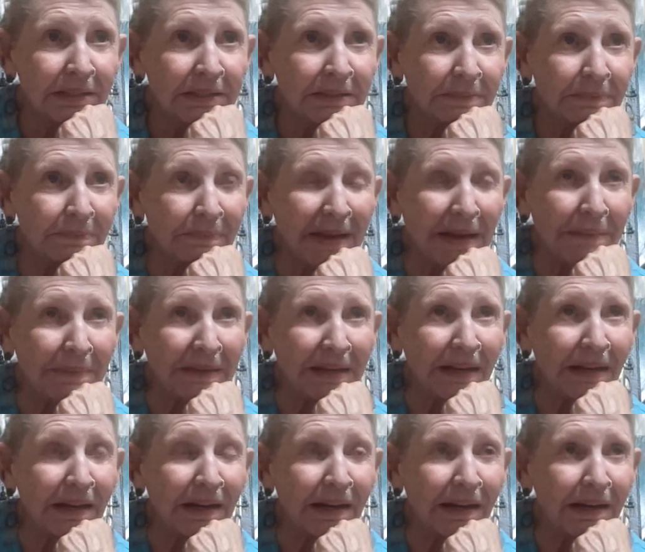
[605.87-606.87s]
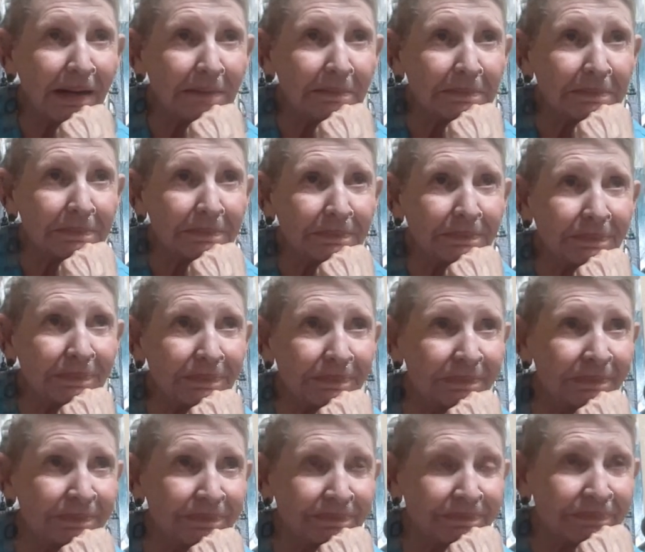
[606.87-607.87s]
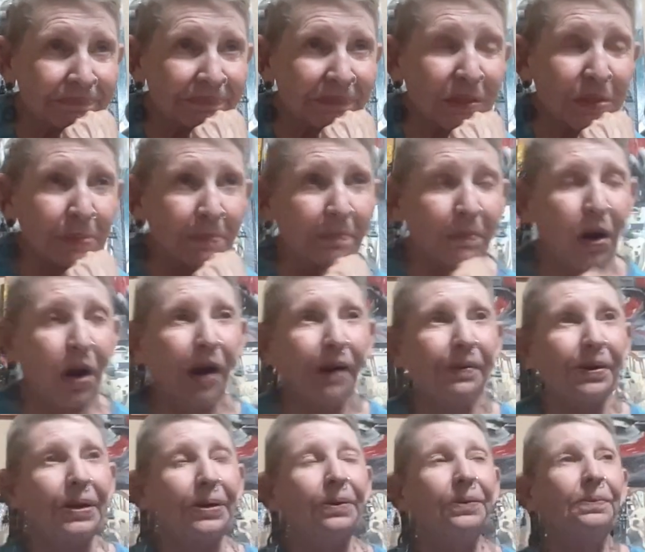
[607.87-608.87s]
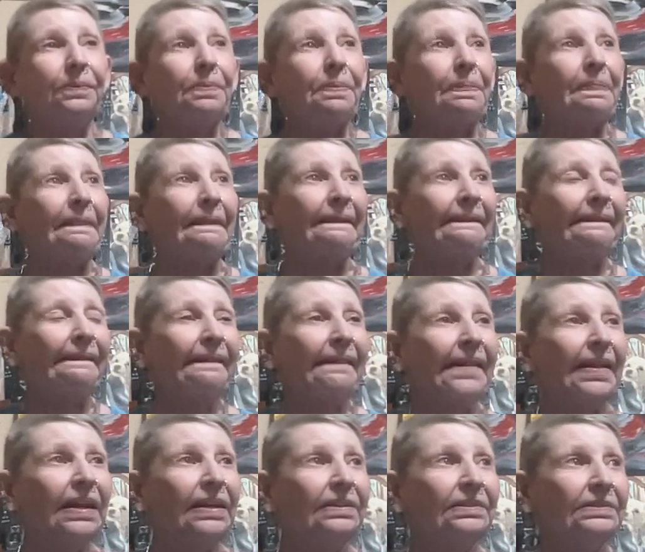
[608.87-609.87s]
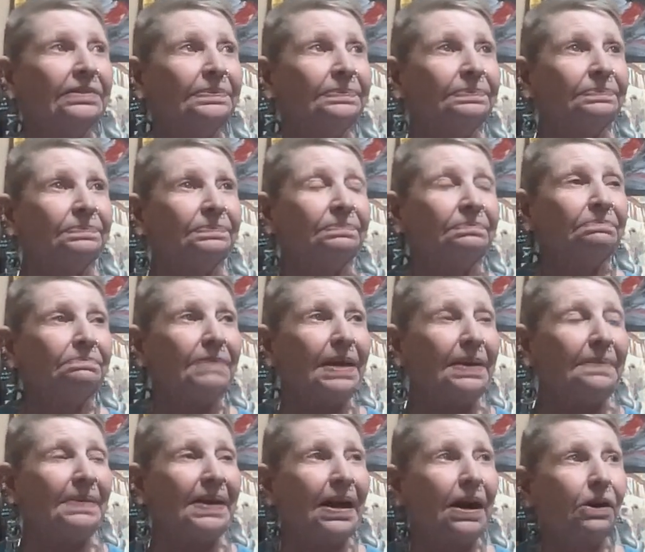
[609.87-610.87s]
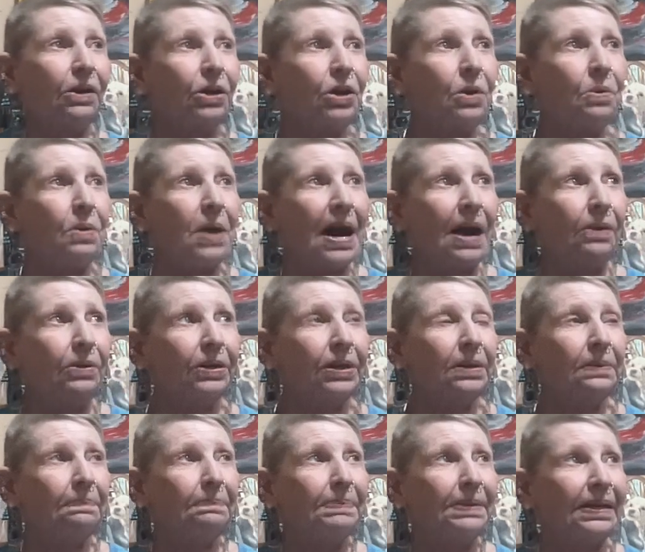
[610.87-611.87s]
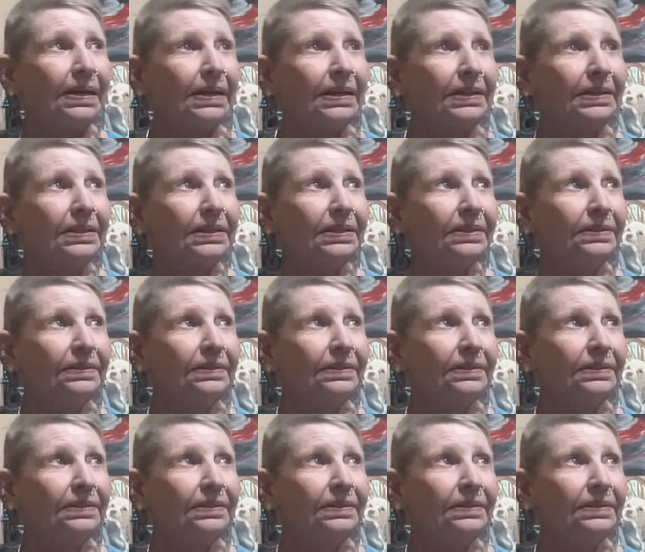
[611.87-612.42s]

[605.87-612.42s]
Maybe tomorrow, maybe I'll go out a bit.